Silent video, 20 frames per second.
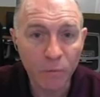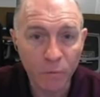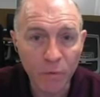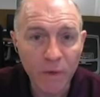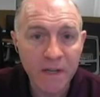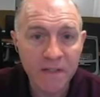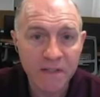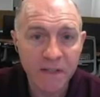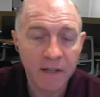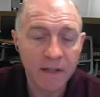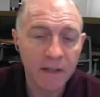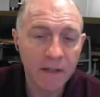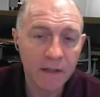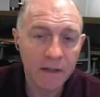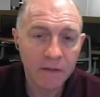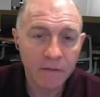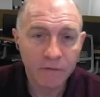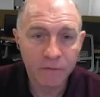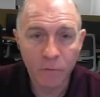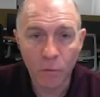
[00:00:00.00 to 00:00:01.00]
freezing
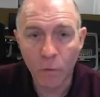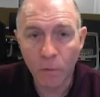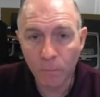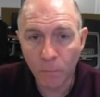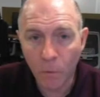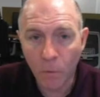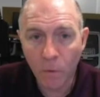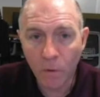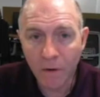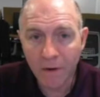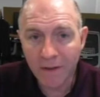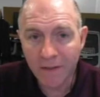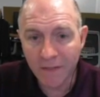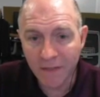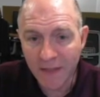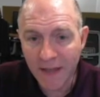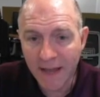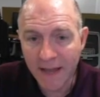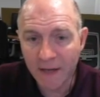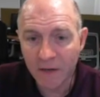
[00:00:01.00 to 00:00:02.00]
for more
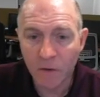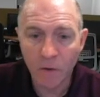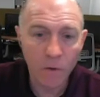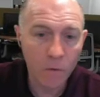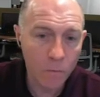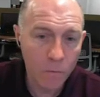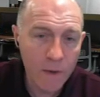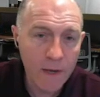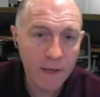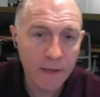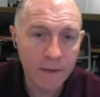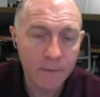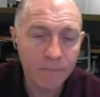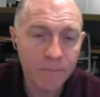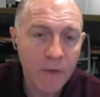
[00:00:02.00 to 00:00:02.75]
than a week.